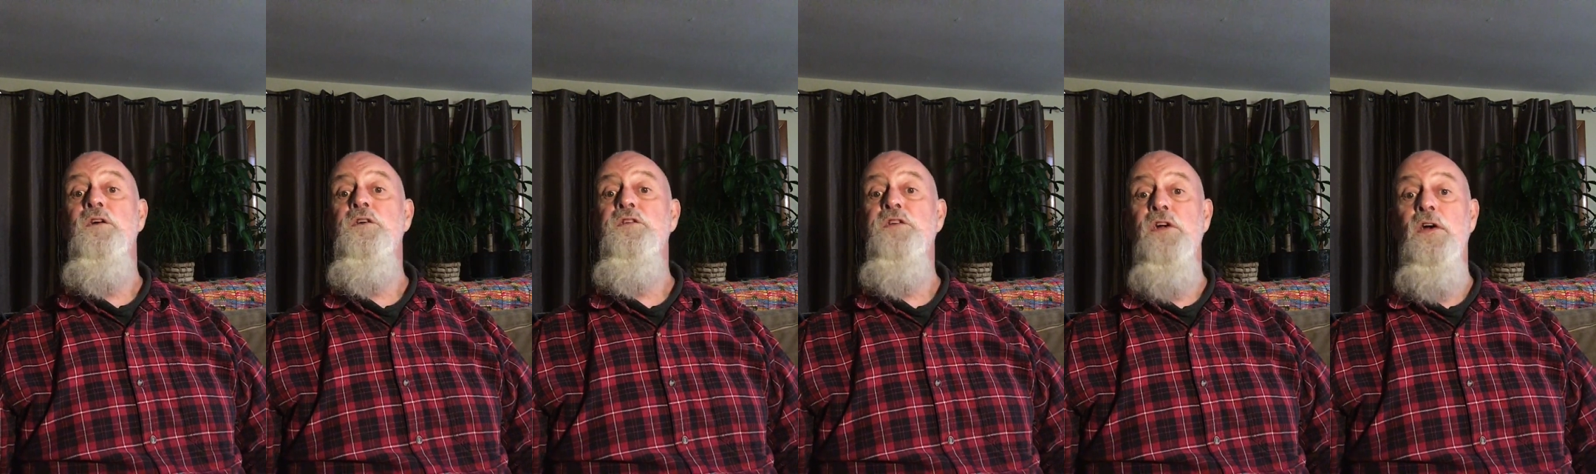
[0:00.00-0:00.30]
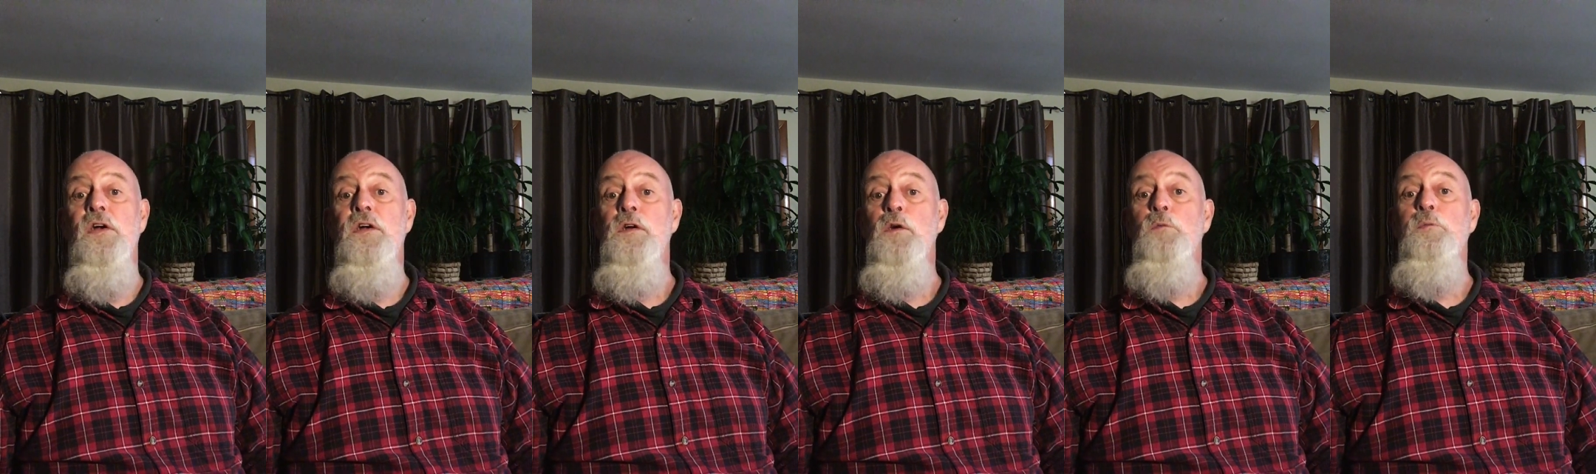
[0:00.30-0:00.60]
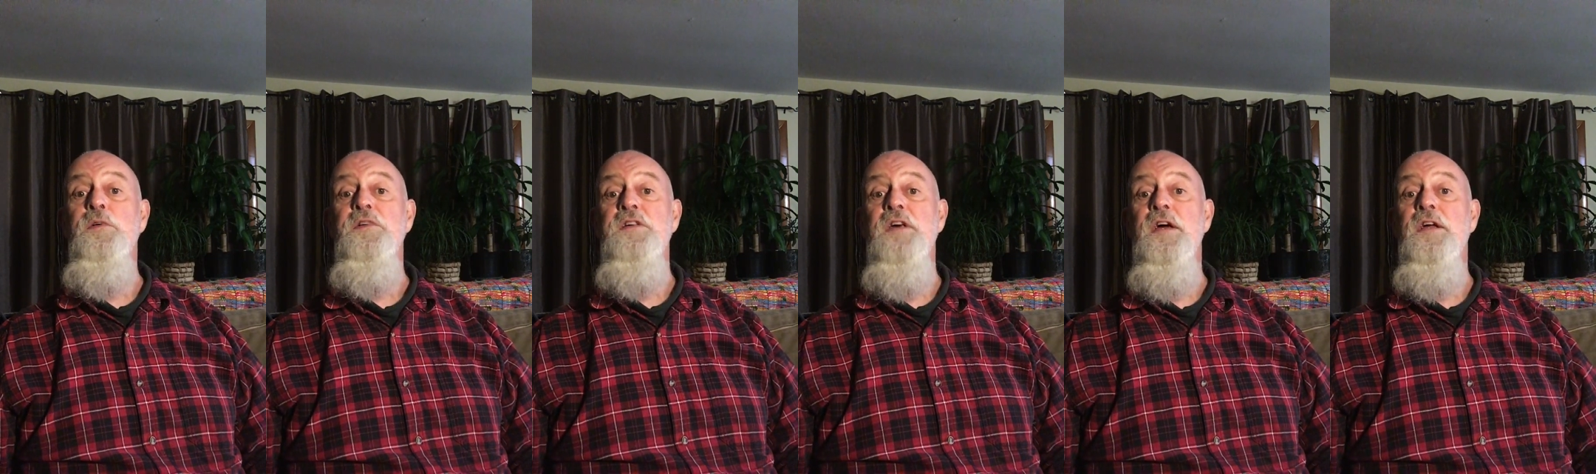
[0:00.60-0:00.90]
sharing your
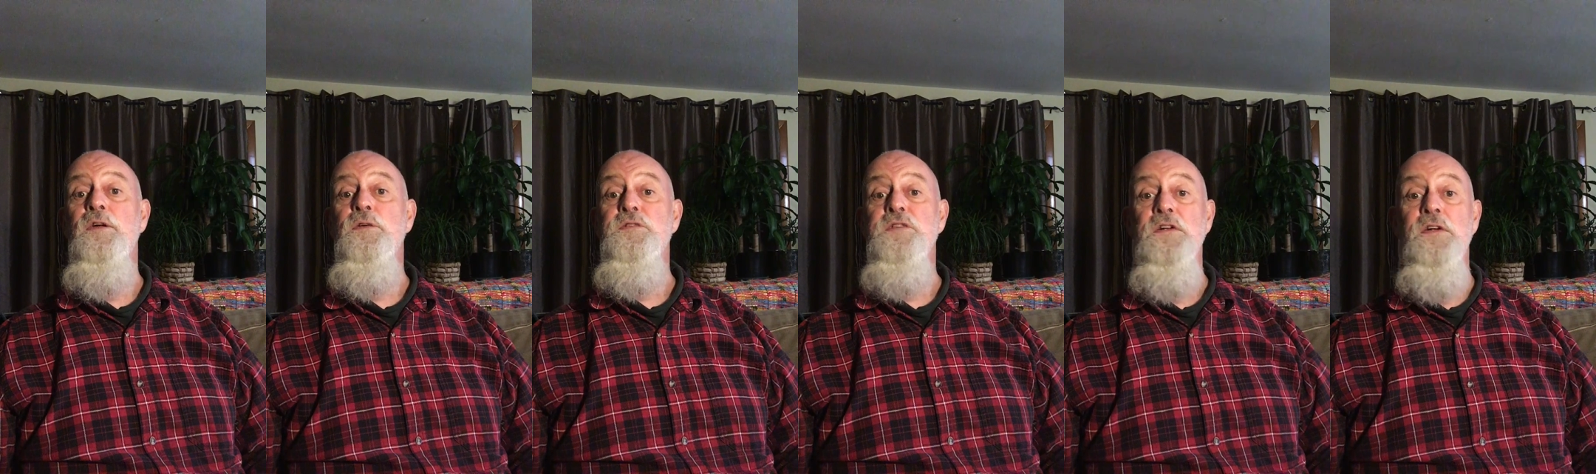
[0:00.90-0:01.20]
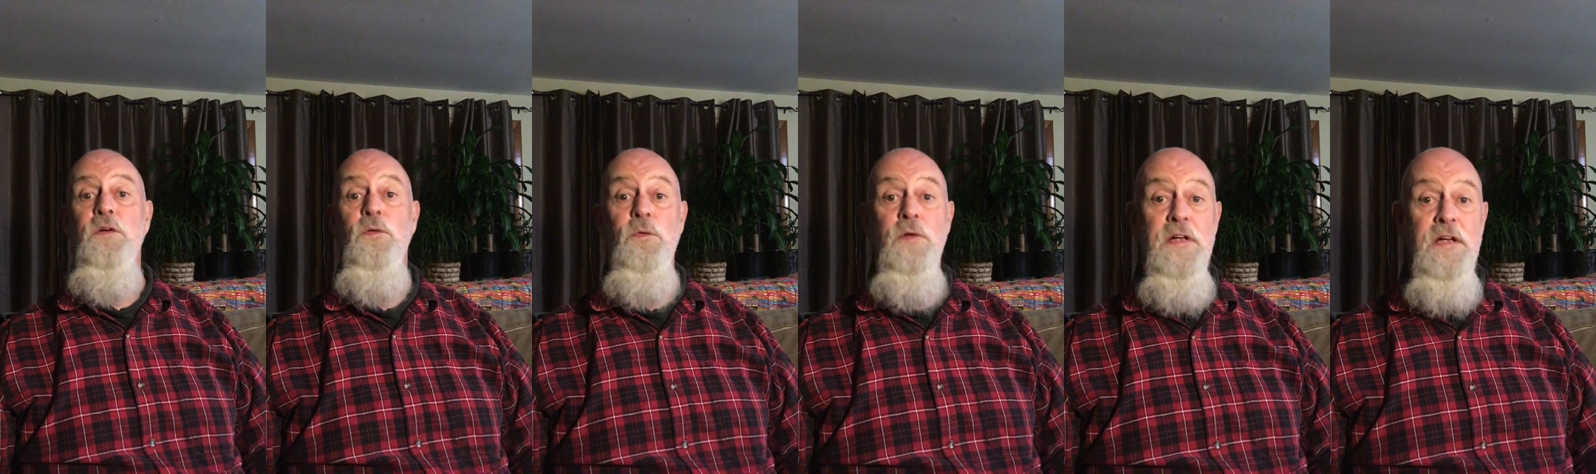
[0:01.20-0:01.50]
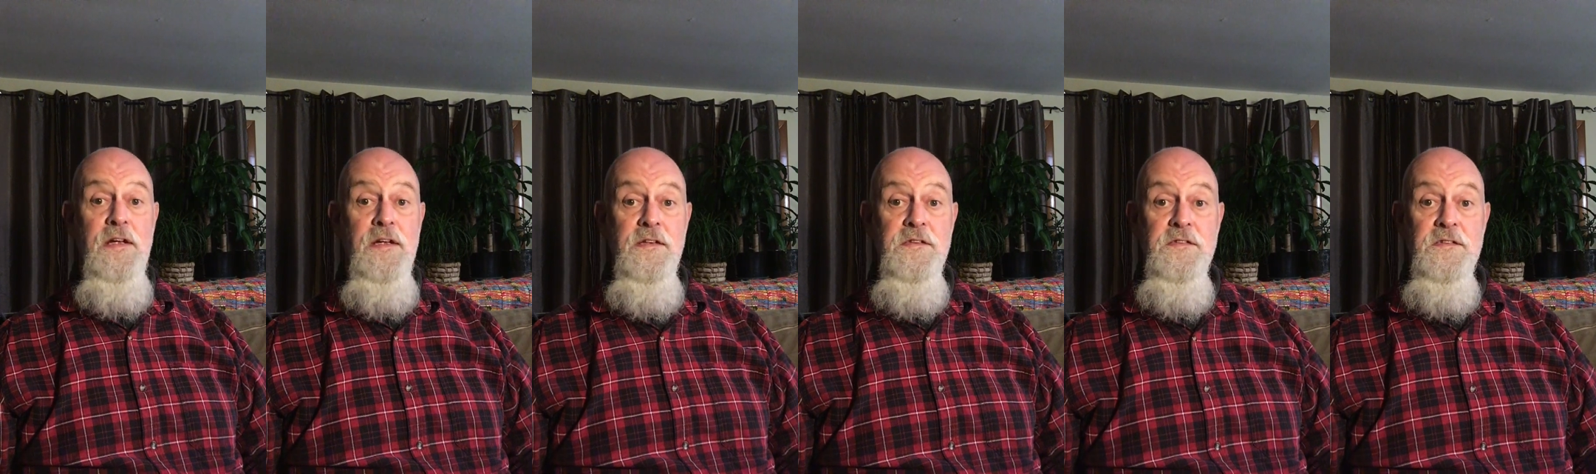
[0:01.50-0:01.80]
potatoes and
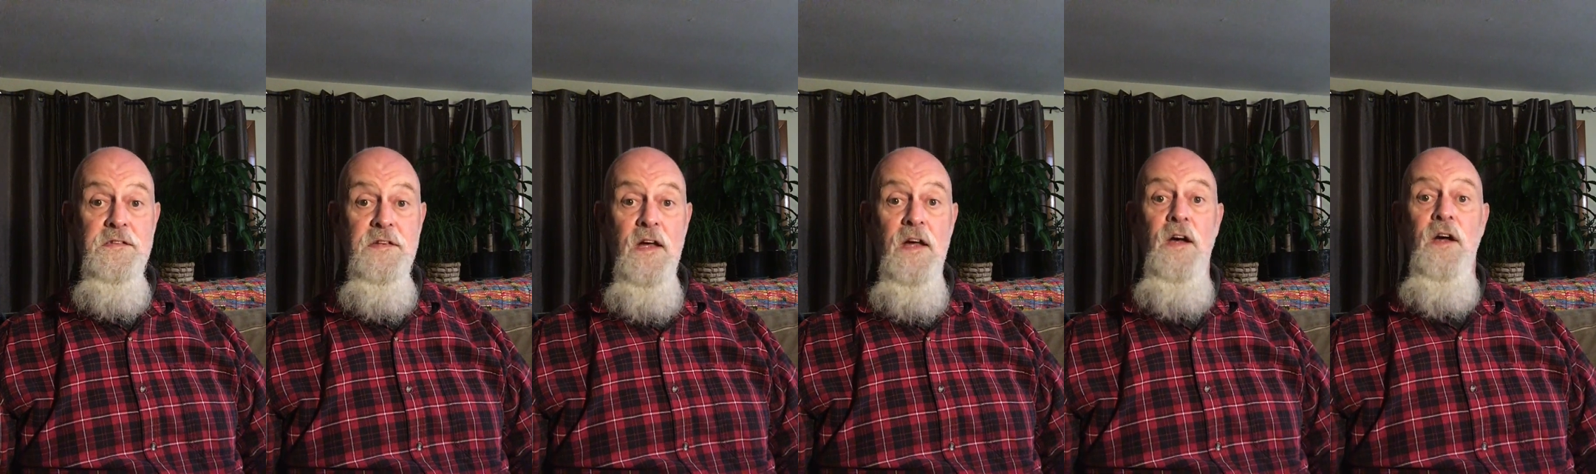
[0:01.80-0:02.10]
greens.